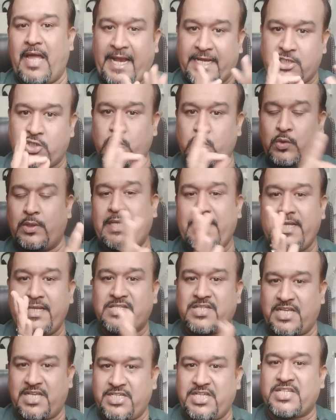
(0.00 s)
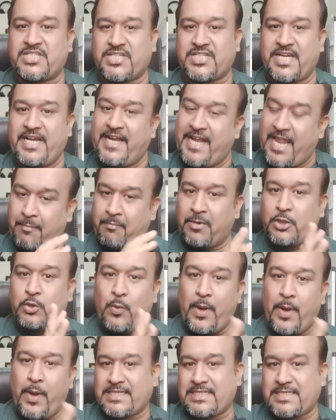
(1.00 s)
actually suggested and
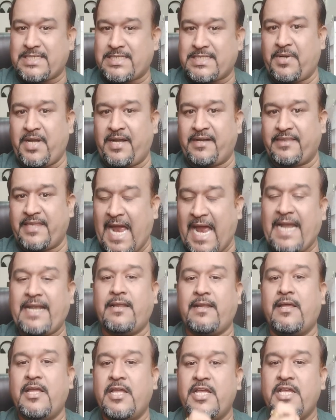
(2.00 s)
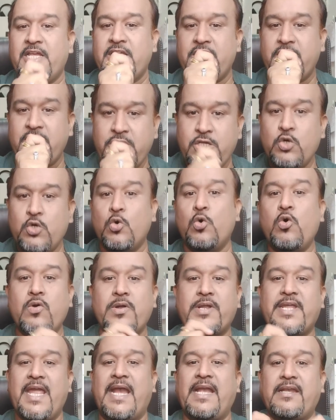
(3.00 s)
Madhu accepted, that you
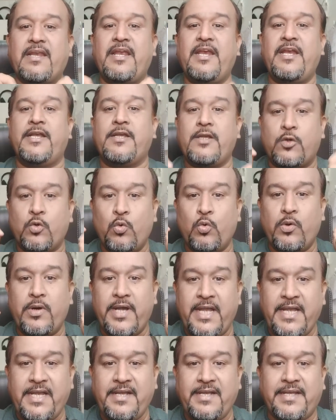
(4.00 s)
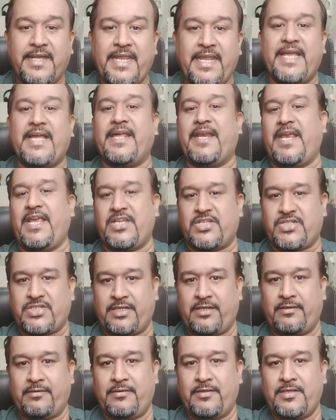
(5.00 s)
get into
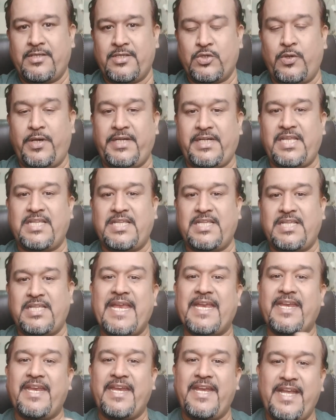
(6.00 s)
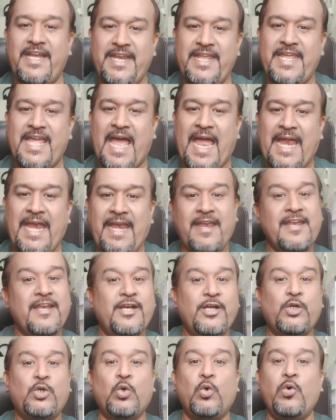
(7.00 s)
integration. So it is like EDI
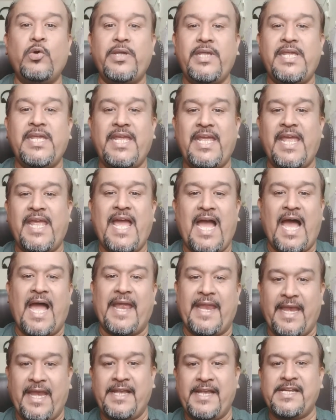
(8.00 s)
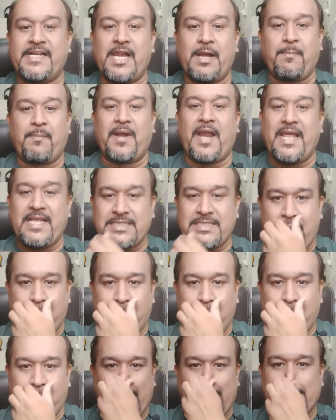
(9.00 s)
to EAI, Enterprise
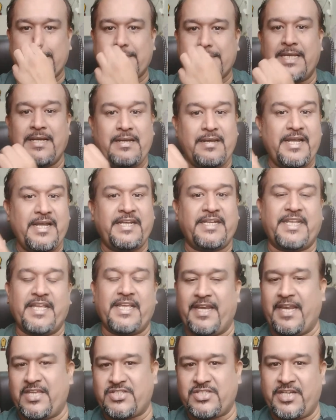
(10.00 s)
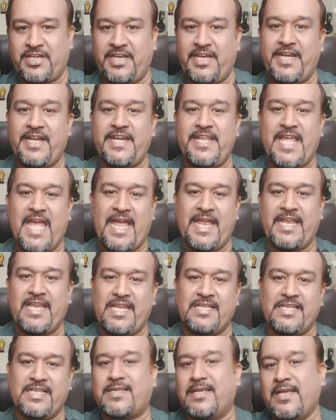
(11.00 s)
Application Integration. EDI
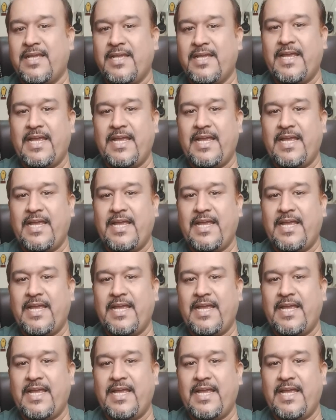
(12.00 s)
is